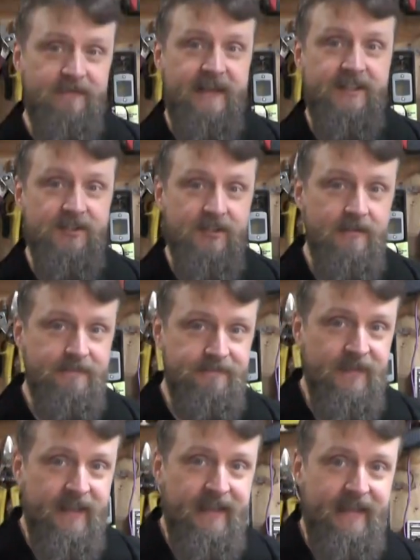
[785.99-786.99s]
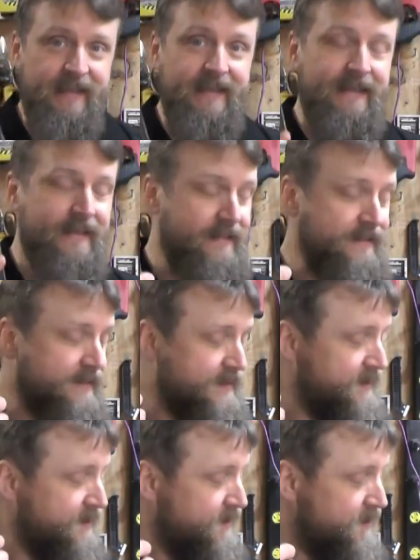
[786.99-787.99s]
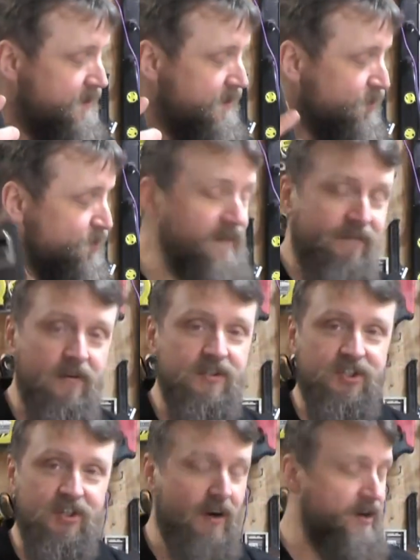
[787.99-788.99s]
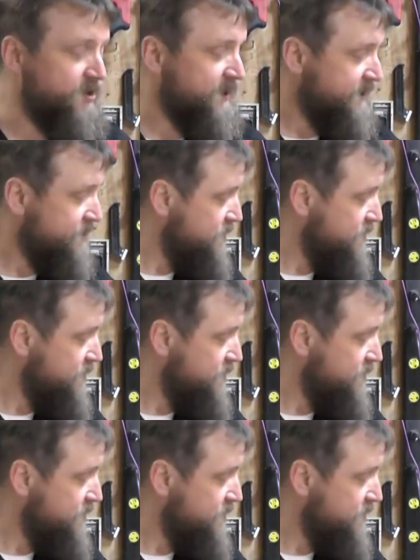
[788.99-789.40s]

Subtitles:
feature is reverse charging.